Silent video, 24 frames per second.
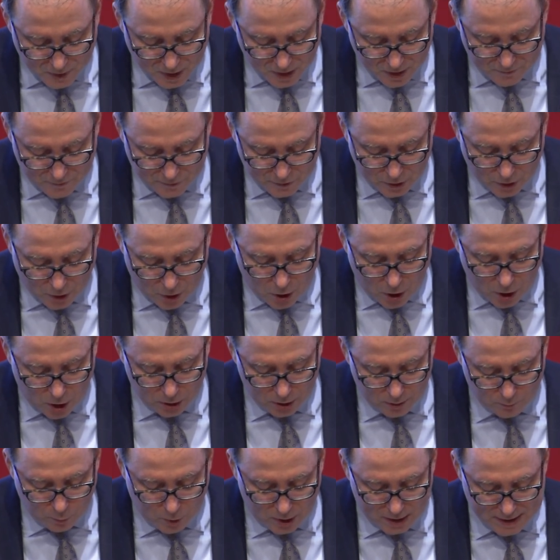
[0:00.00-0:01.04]
for the hall
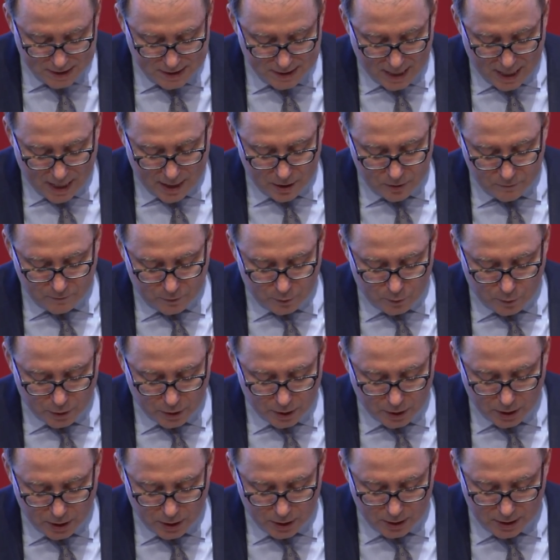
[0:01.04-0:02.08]
in what is now
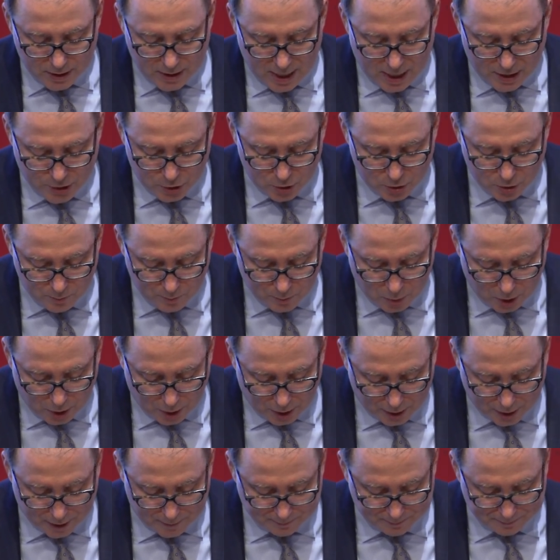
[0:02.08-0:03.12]
Virunga National
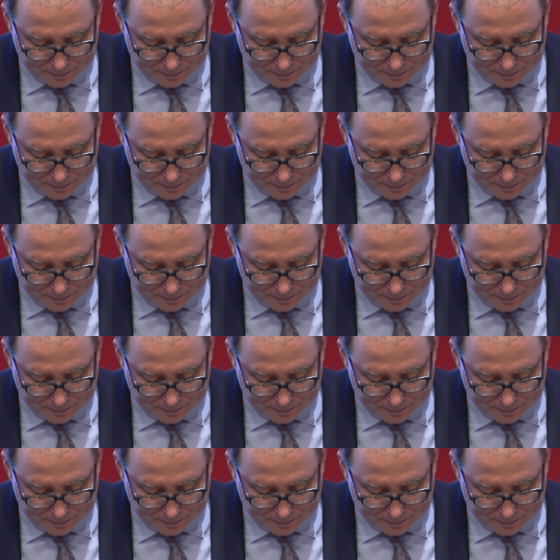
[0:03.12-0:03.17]
Park.